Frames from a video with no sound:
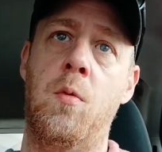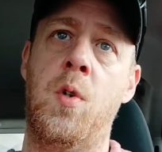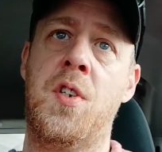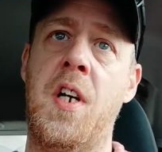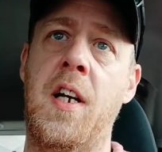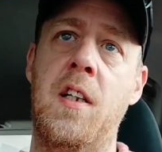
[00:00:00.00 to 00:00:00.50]

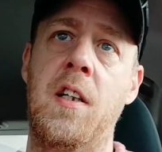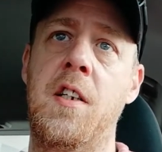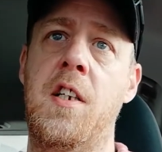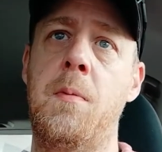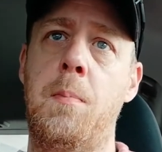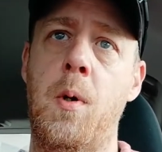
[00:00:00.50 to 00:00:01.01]
recycling
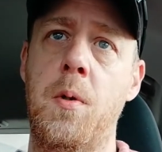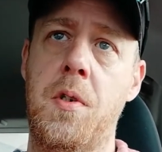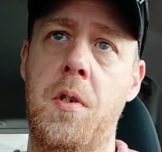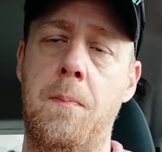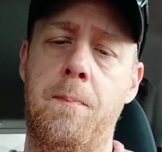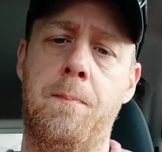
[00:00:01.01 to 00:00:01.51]

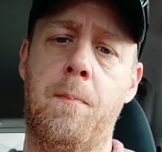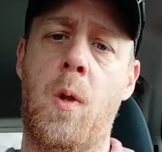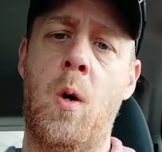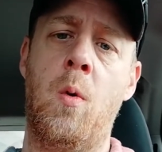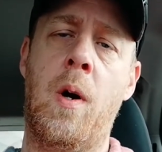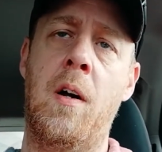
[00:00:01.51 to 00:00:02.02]
depots
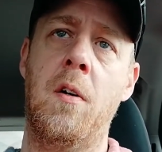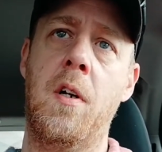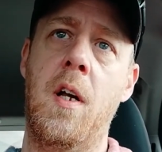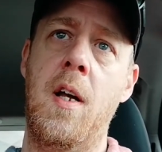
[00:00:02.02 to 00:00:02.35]
around